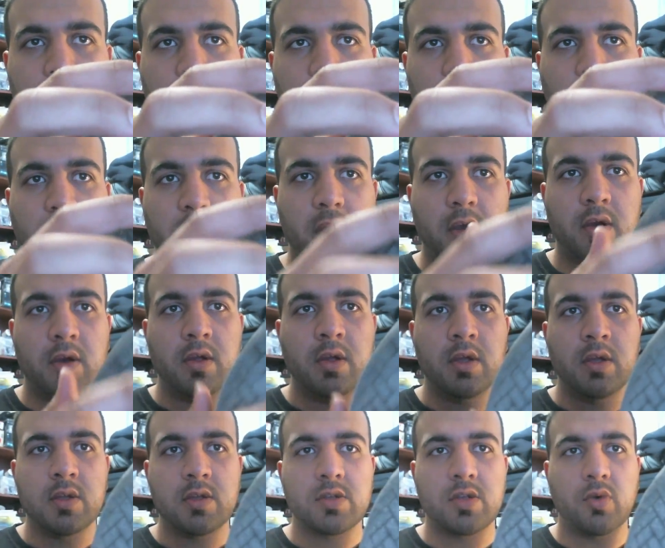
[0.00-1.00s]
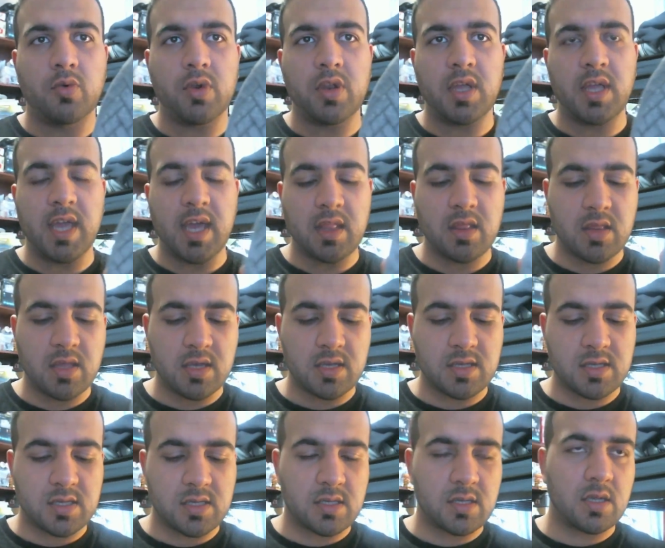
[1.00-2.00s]
right here. So when you get
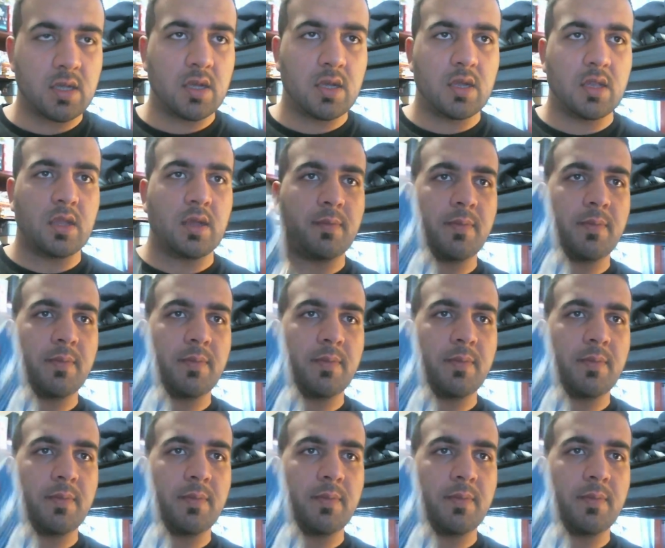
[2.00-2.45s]
this in the